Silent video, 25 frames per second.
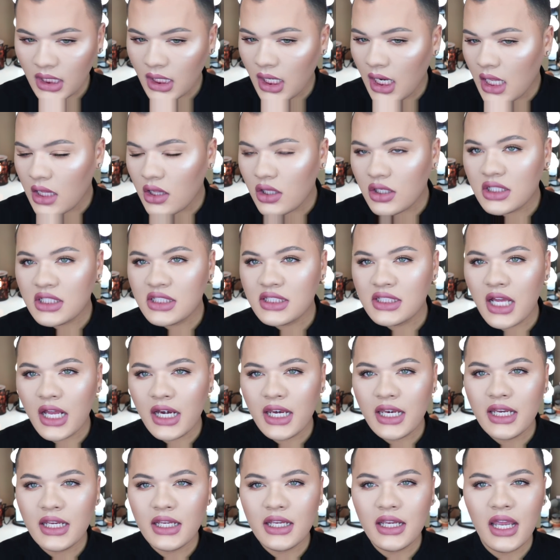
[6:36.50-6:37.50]
it looks
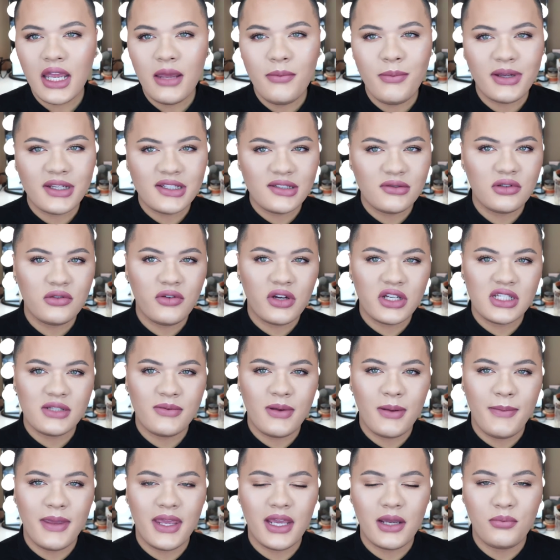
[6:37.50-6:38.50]
stunning. It mixes with the rest of
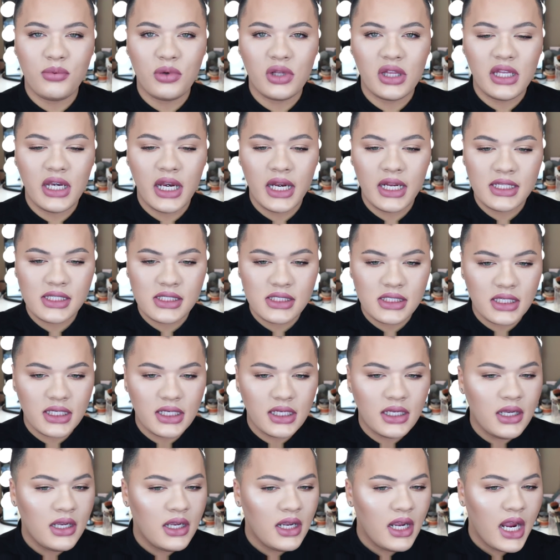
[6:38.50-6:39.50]
my makeup really
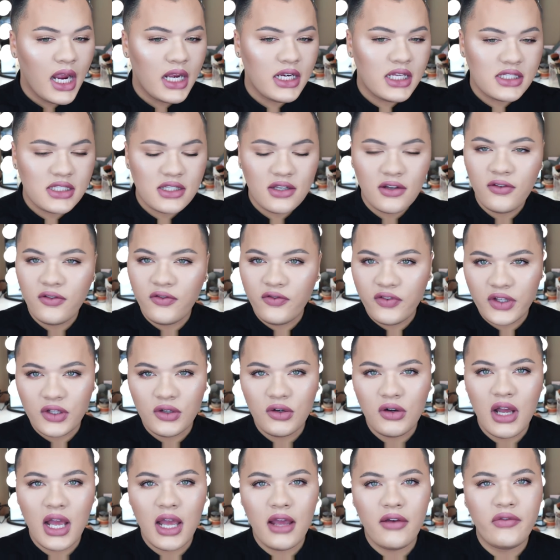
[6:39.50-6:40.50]
nicely. It doesn't
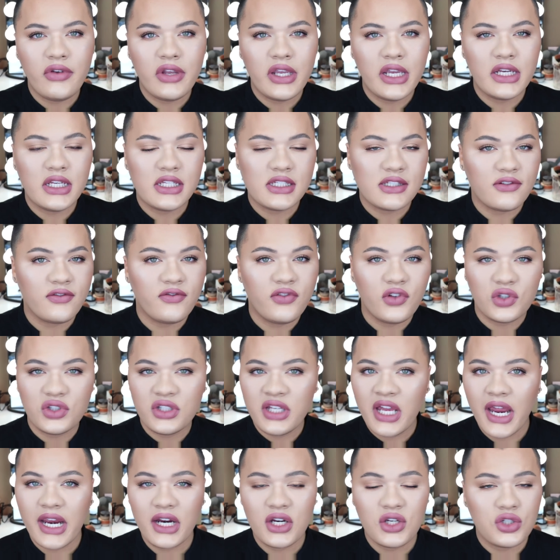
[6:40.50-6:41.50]
feel heavy, it doesn't feel
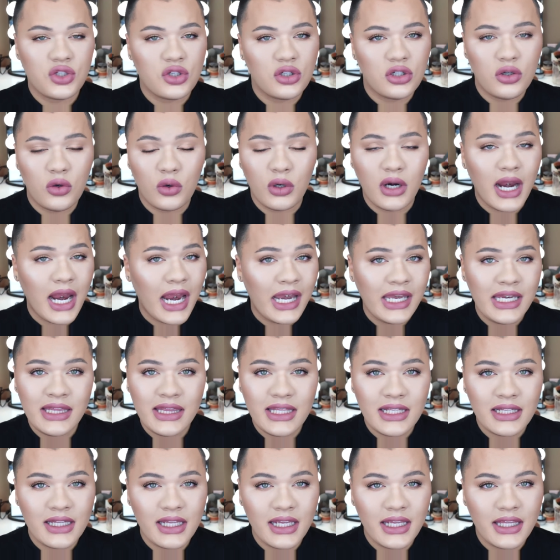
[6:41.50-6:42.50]
textured or
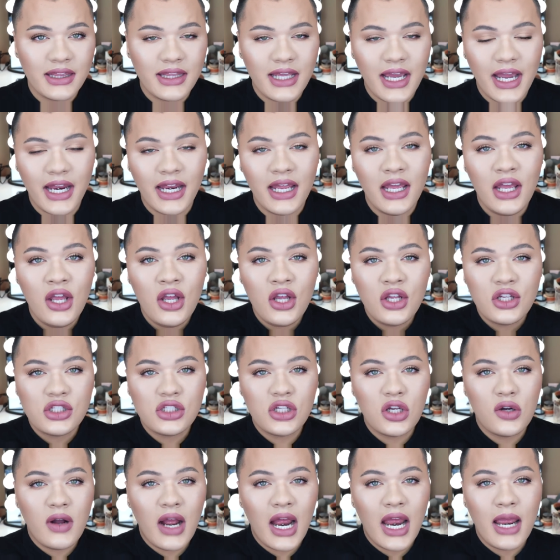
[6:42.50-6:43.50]
anything like that.
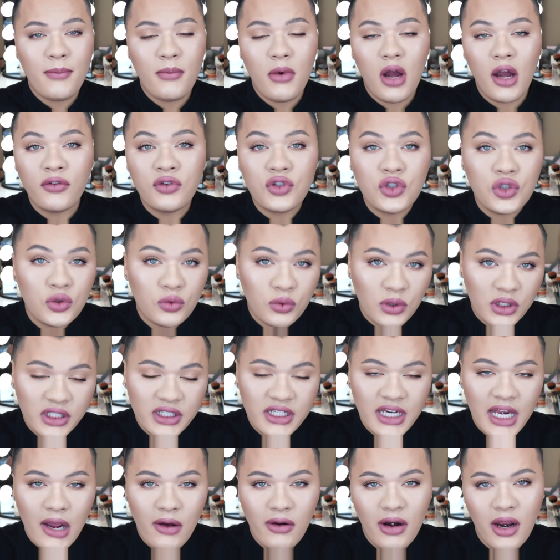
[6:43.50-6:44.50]
So I'm off to
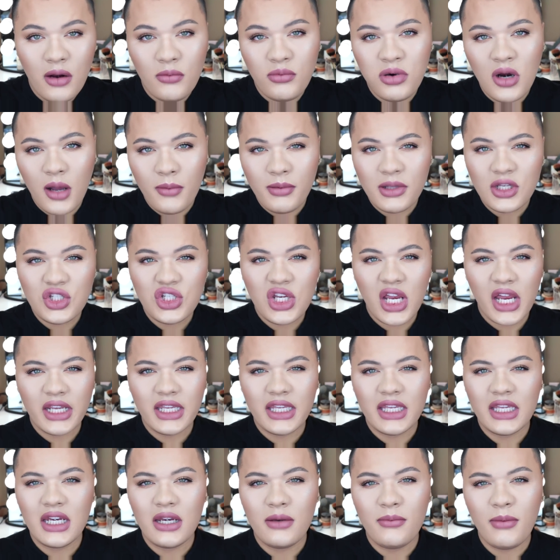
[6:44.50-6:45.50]
work now and I'll probably
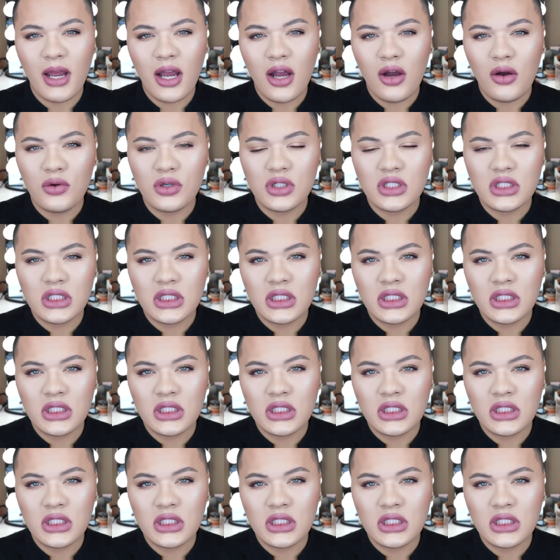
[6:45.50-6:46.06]
check in about